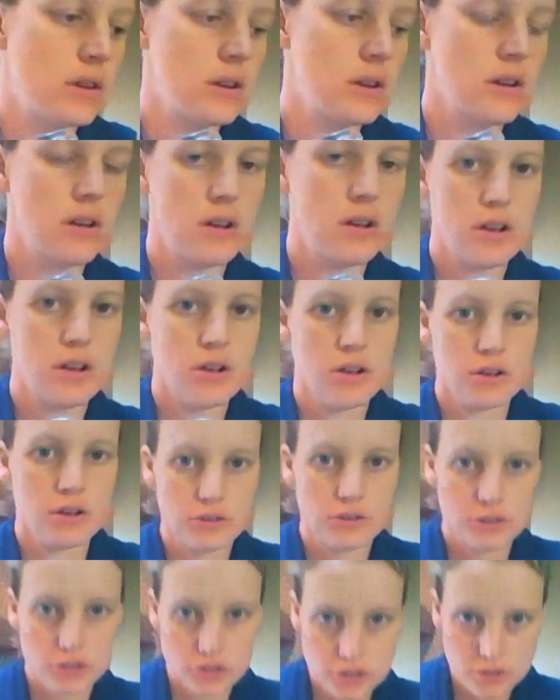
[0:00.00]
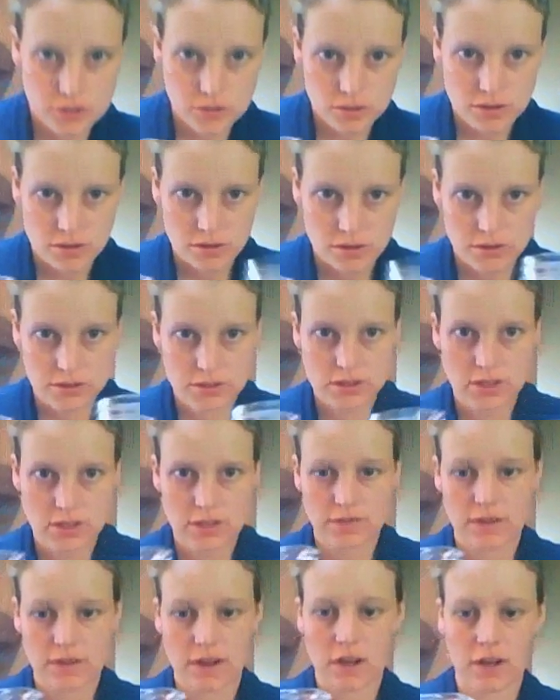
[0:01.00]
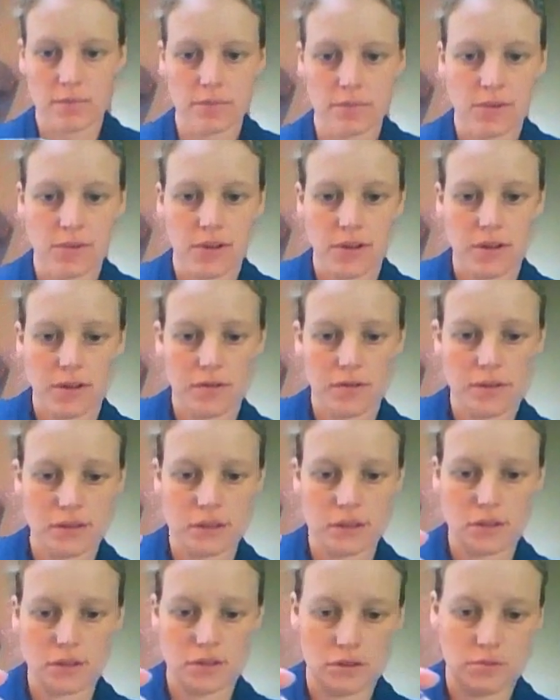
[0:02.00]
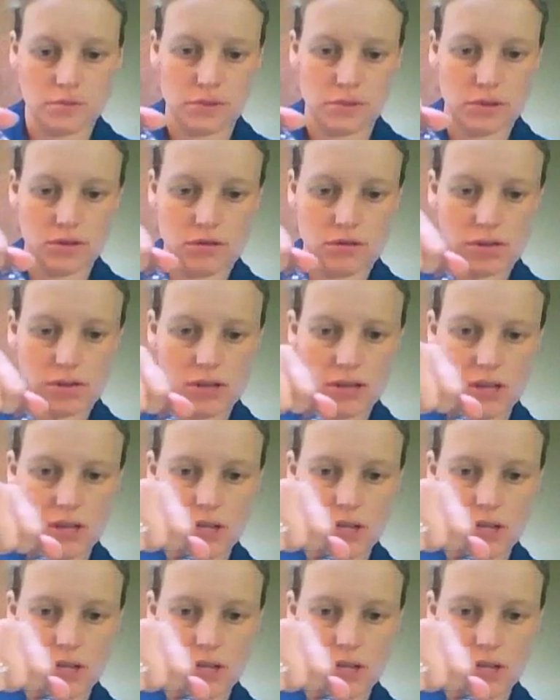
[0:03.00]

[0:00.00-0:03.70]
2/3 of a cup of the soap going